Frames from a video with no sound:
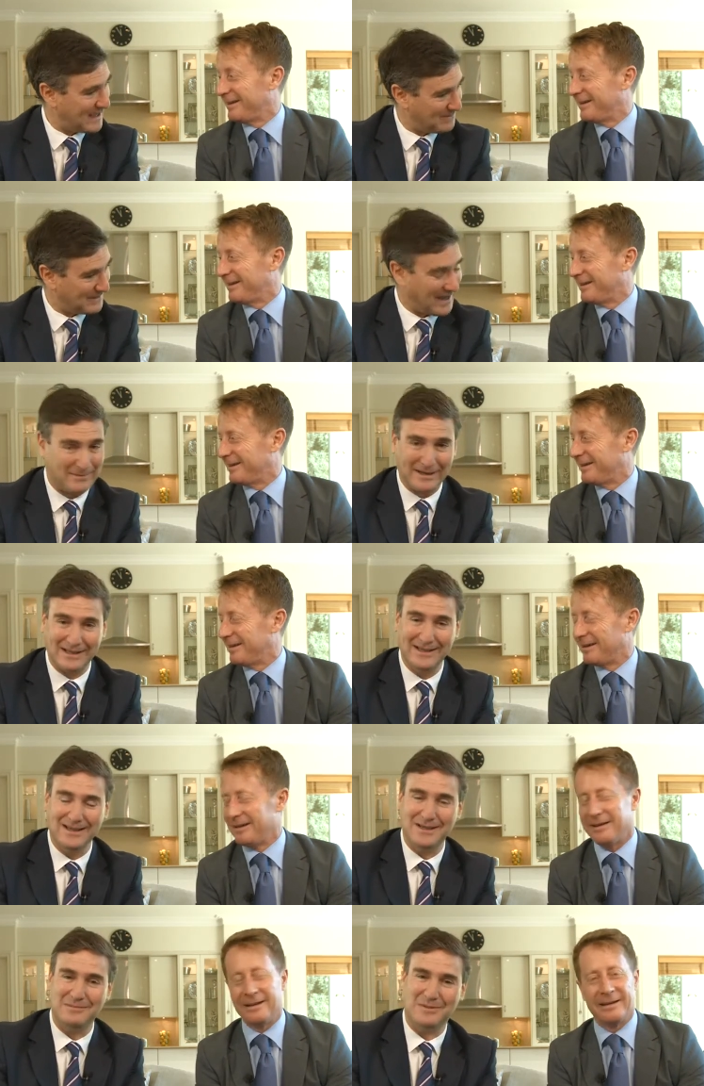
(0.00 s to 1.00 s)
Speaker 1: upcoming,
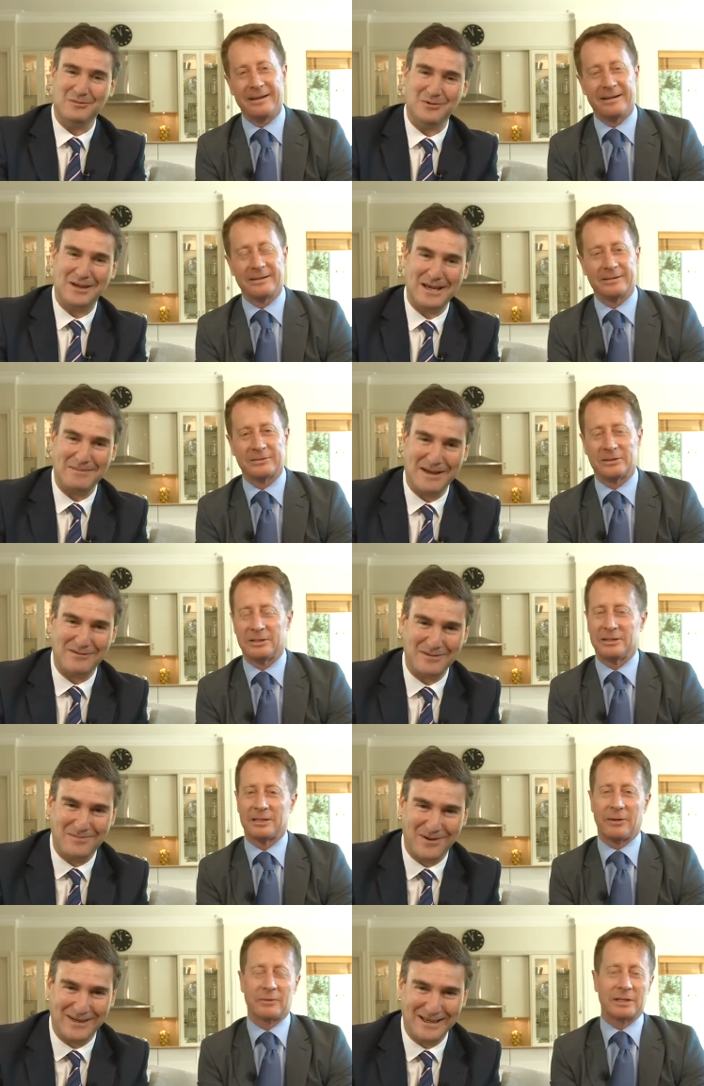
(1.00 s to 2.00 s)
but we'll keep Jeez,
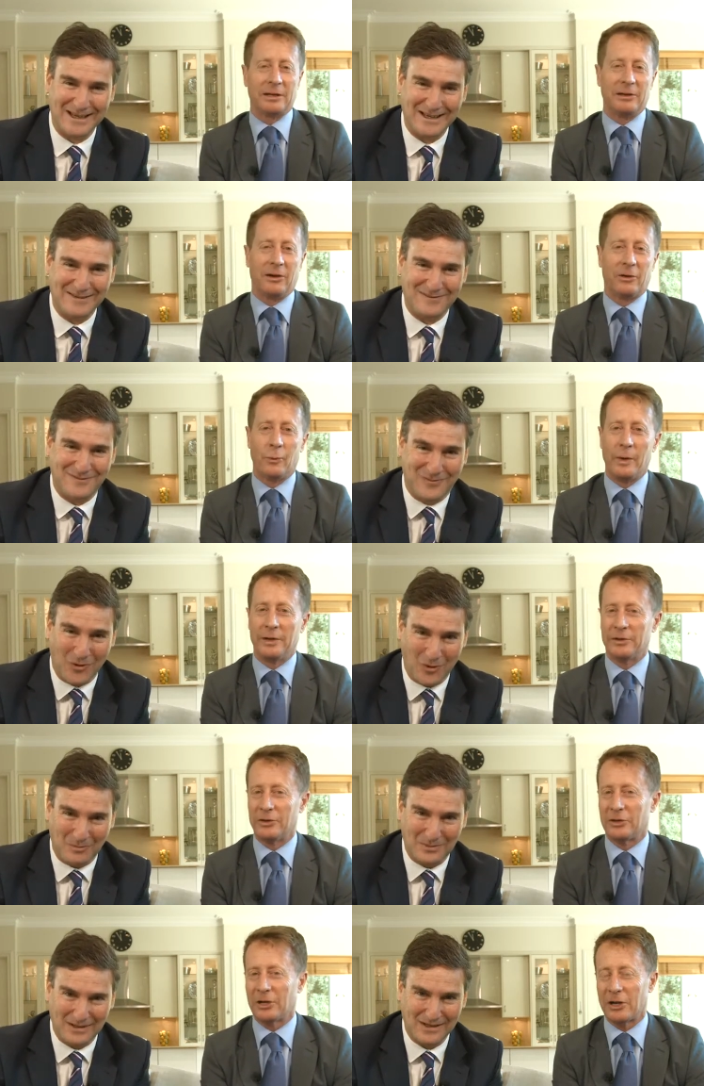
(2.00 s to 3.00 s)
everybody that was a
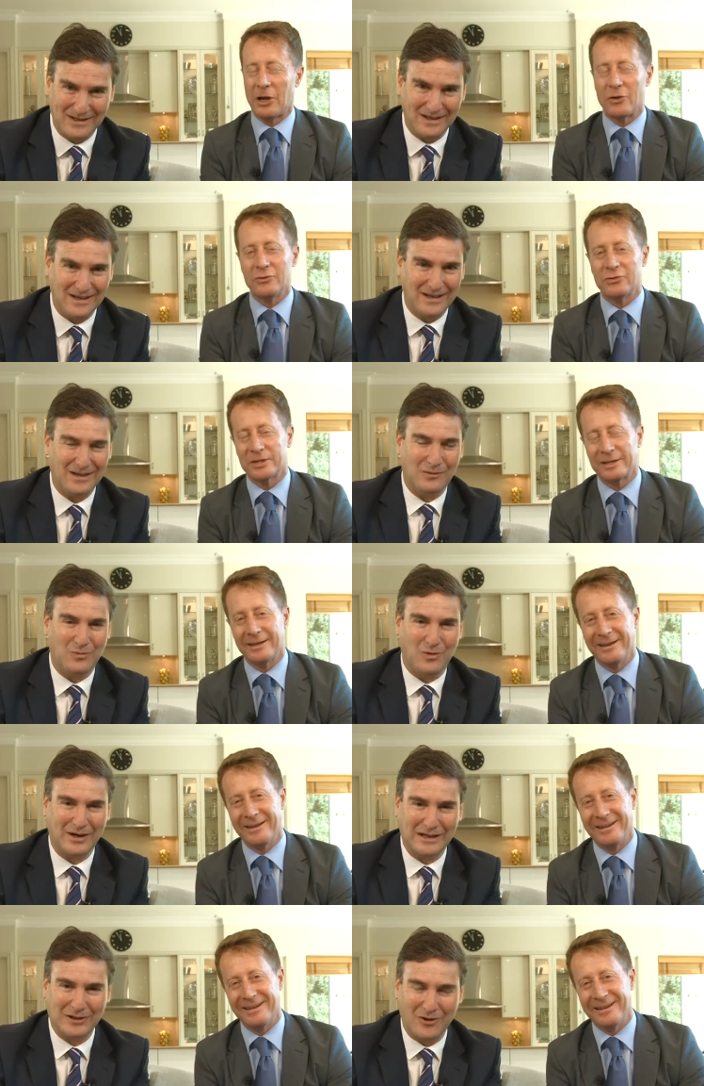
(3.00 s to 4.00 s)
long-winded close.
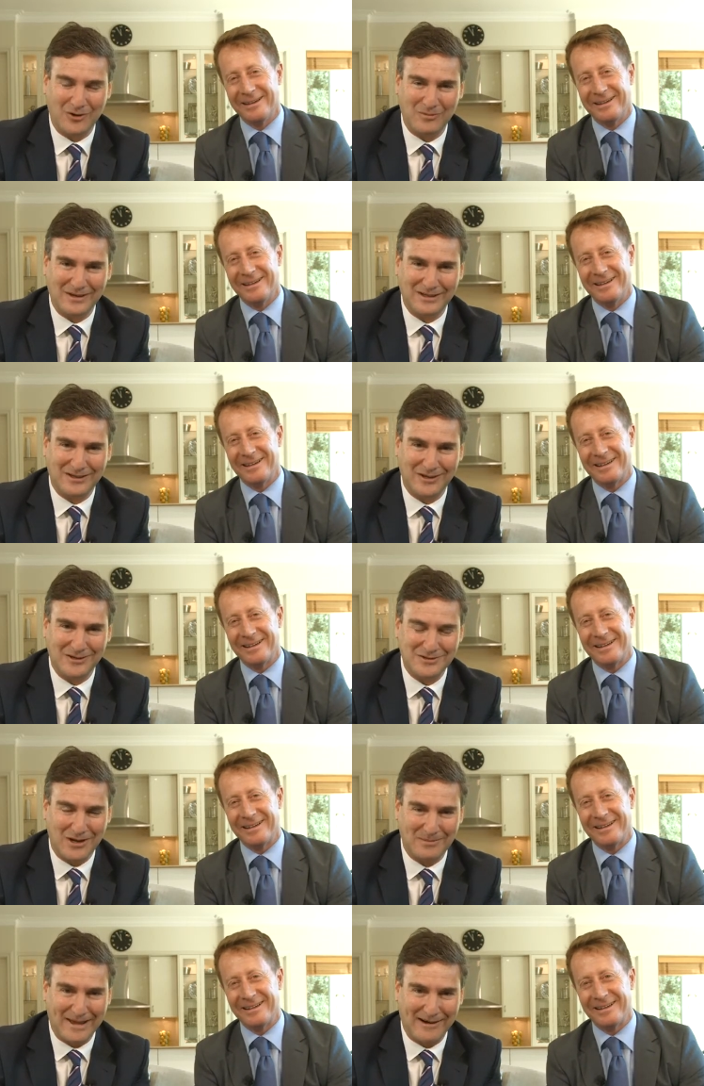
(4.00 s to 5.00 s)
What a long-winded close.
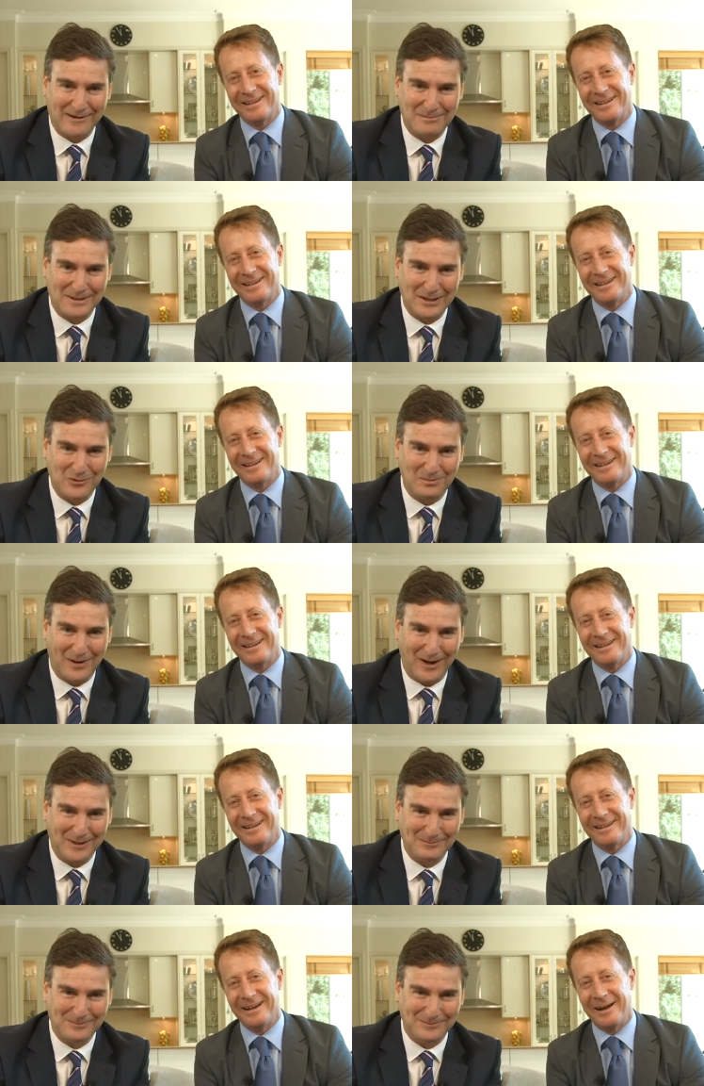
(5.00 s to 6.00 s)
I'm Gary Pig.
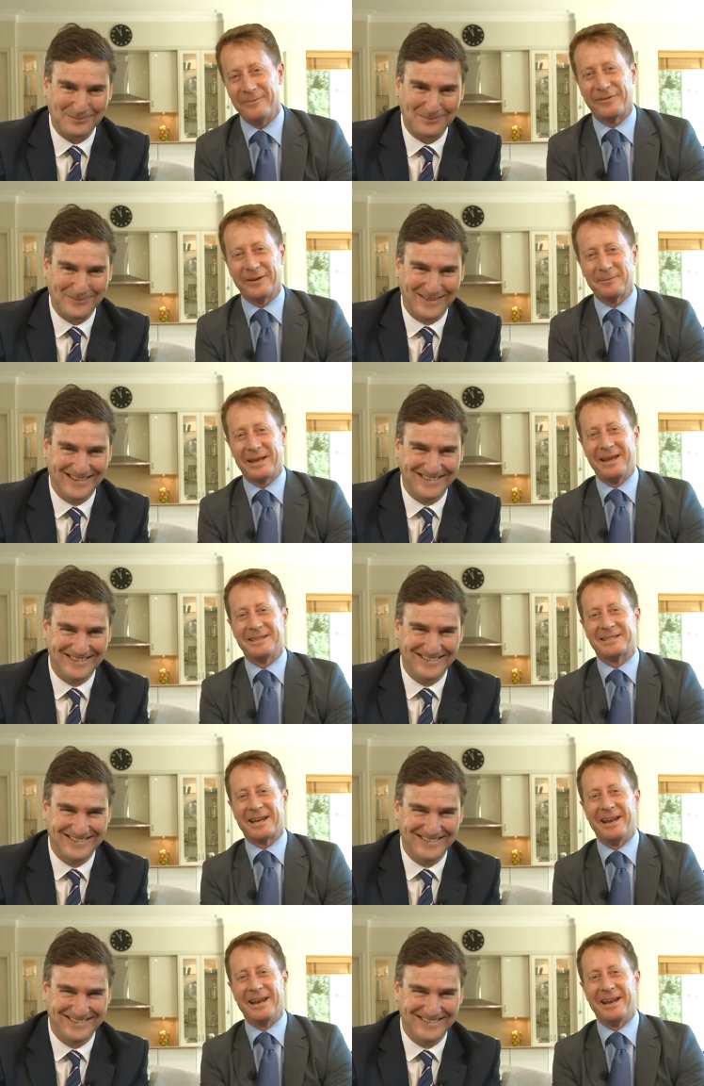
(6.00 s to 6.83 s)
Goodbye.
Speaker 2: I'm Phillip Kingston.